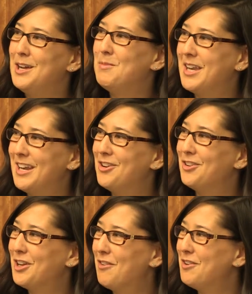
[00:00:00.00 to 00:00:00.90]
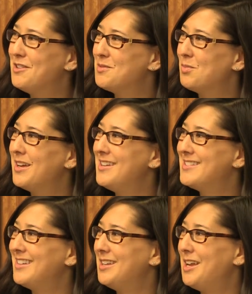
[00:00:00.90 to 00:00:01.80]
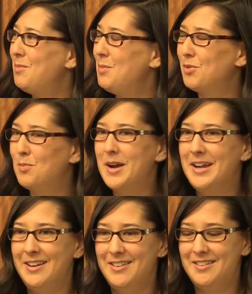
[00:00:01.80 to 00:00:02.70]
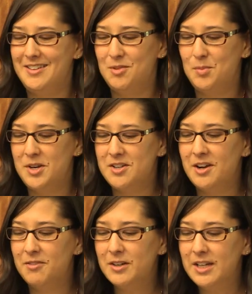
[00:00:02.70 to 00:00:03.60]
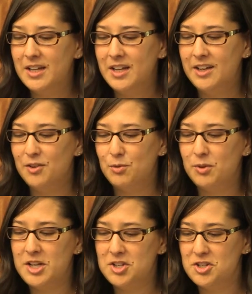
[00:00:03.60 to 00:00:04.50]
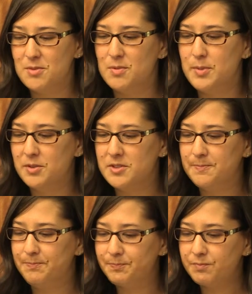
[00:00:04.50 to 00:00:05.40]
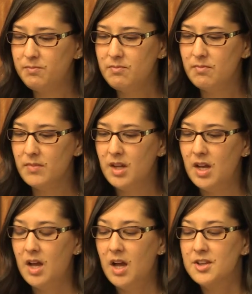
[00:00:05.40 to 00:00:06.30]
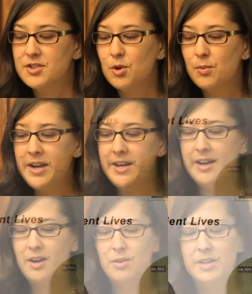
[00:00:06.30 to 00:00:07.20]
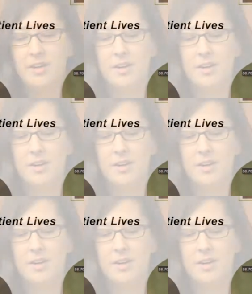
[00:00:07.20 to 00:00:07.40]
but getting all the governance in place and people's buy-in is pretty tough, and those relationships built. So right now in